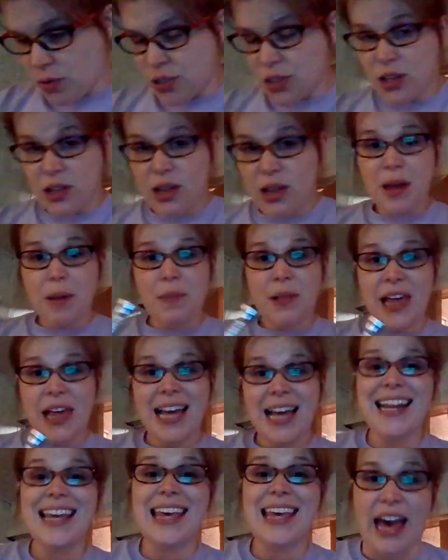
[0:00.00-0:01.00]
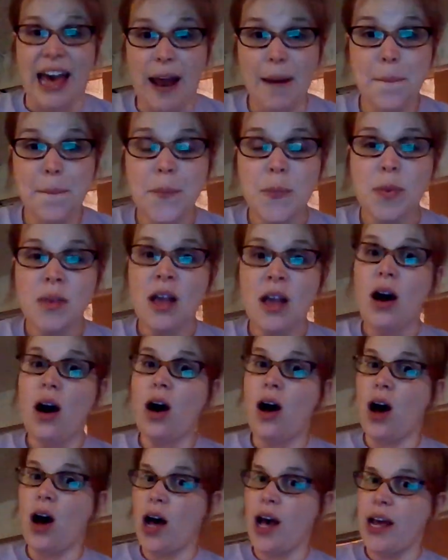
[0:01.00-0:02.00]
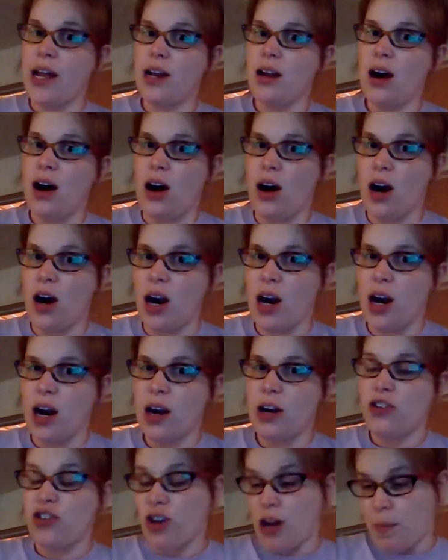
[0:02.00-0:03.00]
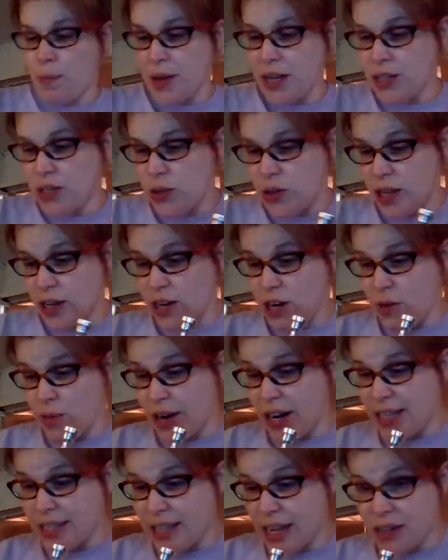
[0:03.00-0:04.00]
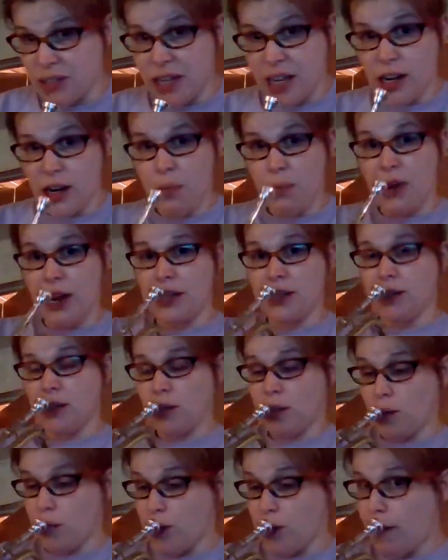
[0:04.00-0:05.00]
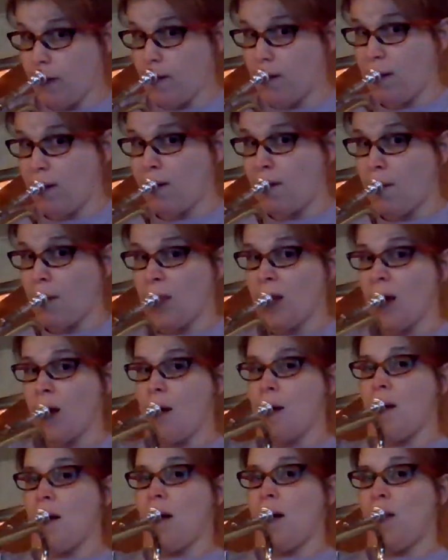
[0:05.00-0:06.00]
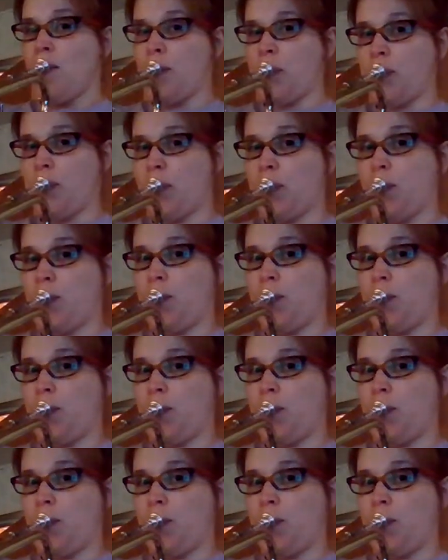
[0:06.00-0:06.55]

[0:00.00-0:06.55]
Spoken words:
So let me play it again on our trumpet so you can hear what it sounds like on a brass instrument. So